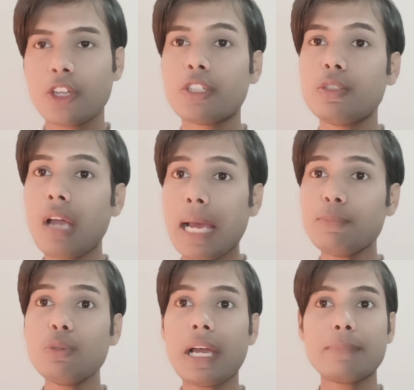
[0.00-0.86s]
You
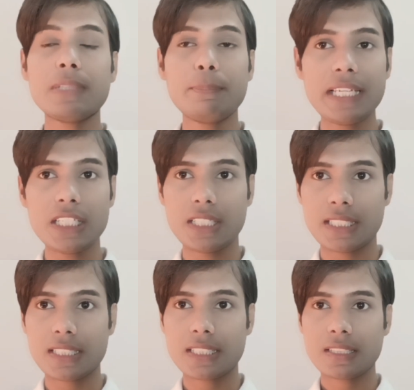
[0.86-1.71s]
have to have the
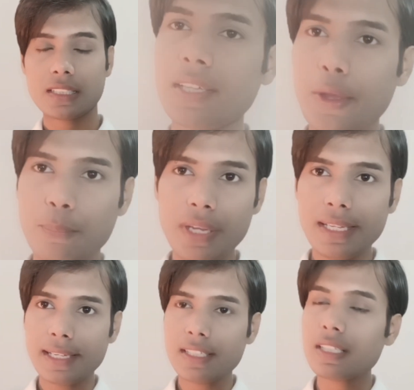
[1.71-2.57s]
patience
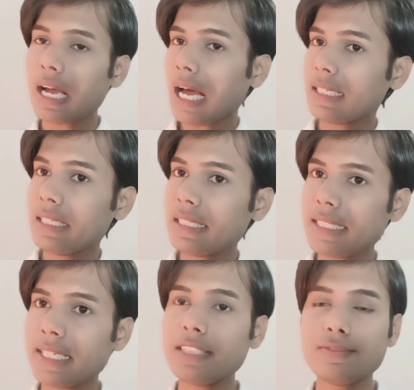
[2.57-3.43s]
because
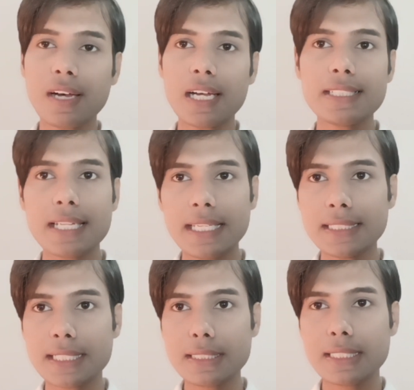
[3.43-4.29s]
understanding fast
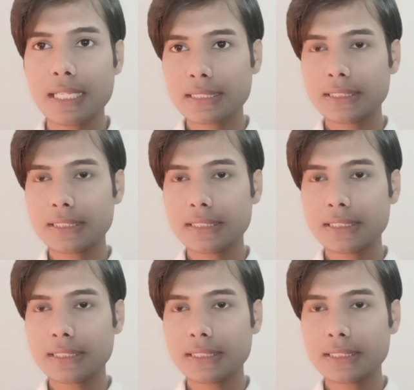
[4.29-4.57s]
English